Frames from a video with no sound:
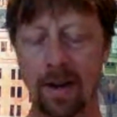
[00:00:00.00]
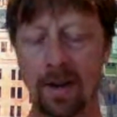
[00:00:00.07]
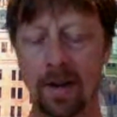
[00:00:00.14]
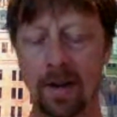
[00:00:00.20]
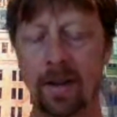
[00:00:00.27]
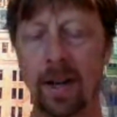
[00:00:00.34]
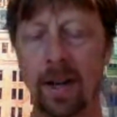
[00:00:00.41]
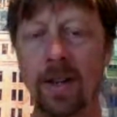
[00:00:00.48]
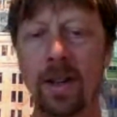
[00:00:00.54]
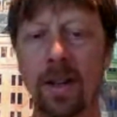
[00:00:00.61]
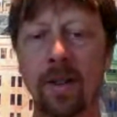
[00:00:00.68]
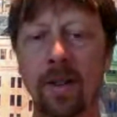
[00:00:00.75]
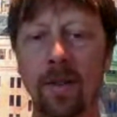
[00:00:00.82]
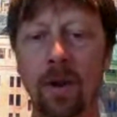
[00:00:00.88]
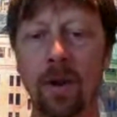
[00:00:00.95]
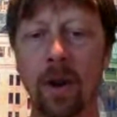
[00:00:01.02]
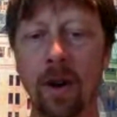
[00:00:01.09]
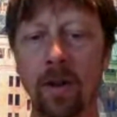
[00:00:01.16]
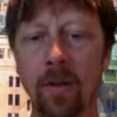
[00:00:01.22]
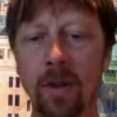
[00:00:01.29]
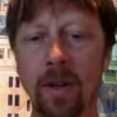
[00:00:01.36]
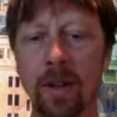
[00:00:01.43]
stages of
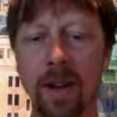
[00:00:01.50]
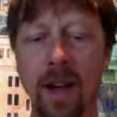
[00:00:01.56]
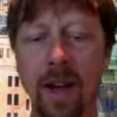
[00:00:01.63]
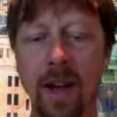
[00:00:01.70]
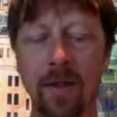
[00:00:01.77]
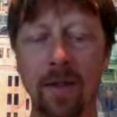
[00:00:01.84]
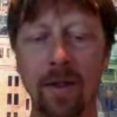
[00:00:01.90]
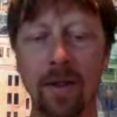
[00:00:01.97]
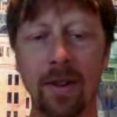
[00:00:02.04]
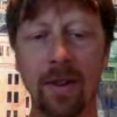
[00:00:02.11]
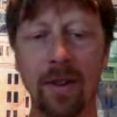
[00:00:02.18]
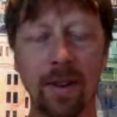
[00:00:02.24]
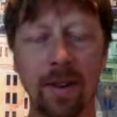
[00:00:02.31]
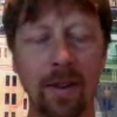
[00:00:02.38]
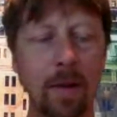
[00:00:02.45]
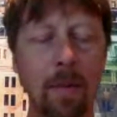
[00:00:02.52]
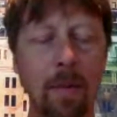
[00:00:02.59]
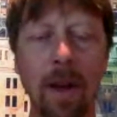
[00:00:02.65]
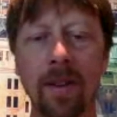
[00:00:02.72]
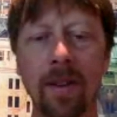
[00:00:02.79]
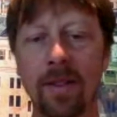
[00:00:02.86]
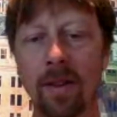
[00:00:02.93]
cars, we didn't have
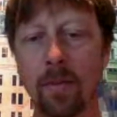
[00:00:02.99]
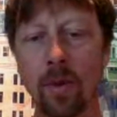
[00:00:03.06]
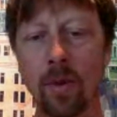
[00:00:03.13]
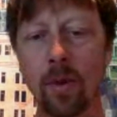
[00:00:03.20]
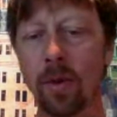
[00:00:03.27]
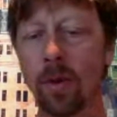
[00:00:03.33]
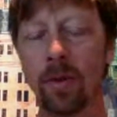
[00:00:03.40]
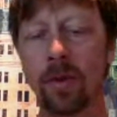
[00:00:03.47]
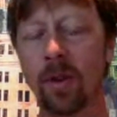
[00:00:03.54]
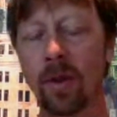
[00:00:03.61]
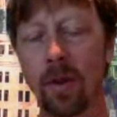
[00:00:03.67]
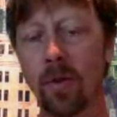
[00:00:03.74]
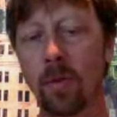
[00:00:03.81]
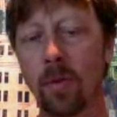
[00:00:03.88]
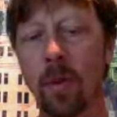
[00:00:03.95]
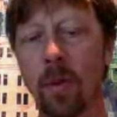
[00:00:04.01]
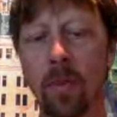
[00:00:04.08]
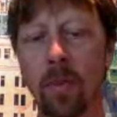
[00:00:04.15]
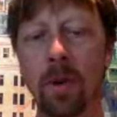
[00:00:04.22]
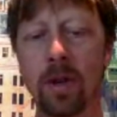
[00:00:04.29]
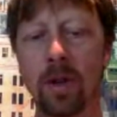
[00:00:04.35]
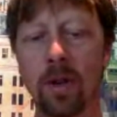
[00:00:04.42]
applied some rules, whether
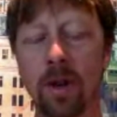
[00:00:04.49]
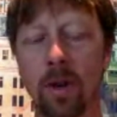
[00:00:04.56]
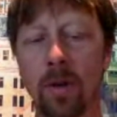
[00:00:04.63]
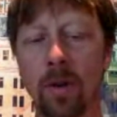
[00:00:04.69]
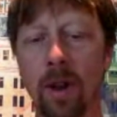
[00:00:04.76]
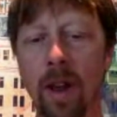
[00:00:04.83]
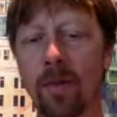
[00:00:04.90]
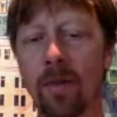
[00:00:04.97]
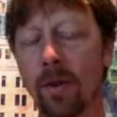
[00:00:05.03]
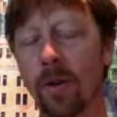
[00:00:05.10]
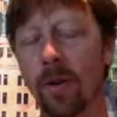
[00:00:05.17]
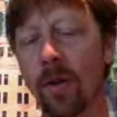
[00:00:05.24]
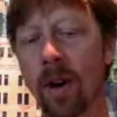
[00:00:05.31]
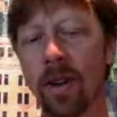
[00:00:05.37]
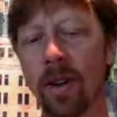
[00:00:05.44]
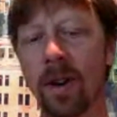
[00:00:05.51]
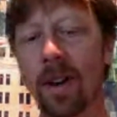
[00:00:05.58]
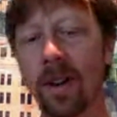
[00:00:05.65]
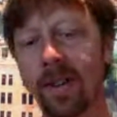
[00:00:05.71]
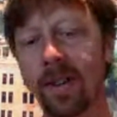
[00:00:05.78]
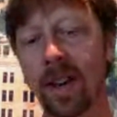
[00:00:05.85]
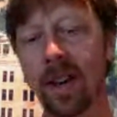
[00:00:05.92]
we should go on the left or right
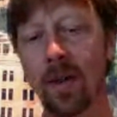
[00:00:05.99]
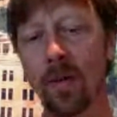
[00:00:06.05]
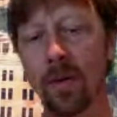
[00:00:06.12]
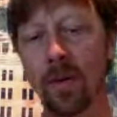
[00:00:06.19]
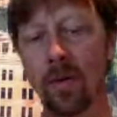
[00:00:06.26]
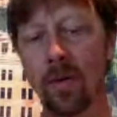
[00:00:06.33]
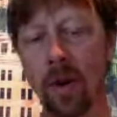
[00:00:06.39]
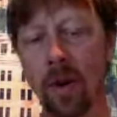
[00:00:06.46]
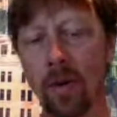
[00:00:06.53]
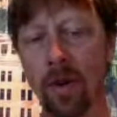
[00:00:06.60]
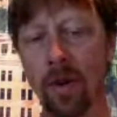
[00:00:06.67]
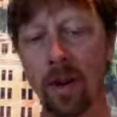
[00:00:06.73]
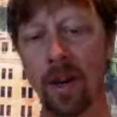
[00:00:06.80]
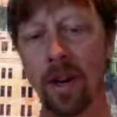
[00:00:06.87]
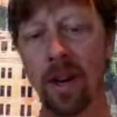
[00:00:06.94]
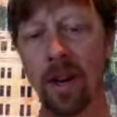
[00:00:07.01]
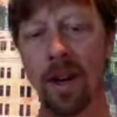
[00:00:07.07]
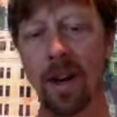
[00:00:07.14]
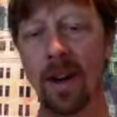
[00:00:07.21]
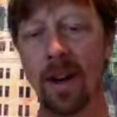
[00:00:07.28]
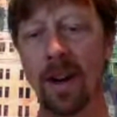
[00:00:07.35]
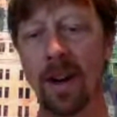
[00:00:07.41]
hand side of the road,
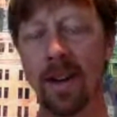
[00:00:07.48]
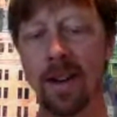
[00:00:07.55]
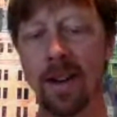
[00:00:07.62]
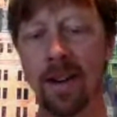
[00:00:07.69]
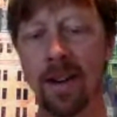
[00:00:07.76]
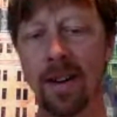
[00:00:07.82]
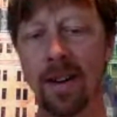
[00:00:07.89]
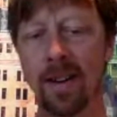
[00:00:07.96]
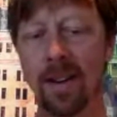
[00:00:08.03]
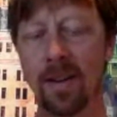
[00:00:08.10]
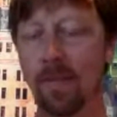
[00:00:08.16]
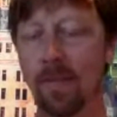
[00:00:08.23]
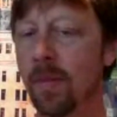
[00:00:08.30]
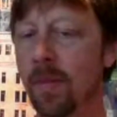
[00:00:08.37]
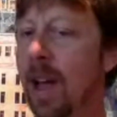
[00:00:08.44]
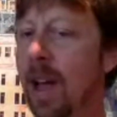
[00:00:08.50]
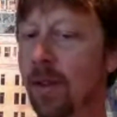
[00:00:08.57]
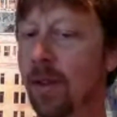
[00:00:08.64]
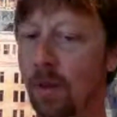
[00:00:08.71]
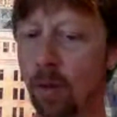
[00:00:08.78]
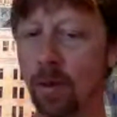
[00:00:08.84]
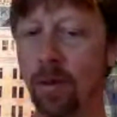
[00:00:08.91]
and that
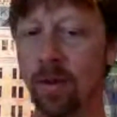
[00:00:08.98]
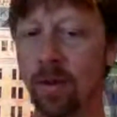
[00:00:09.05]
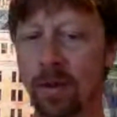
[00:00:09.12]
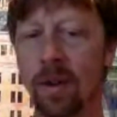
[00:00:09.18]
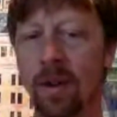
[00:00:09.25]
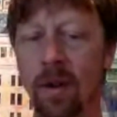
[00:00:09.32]
caused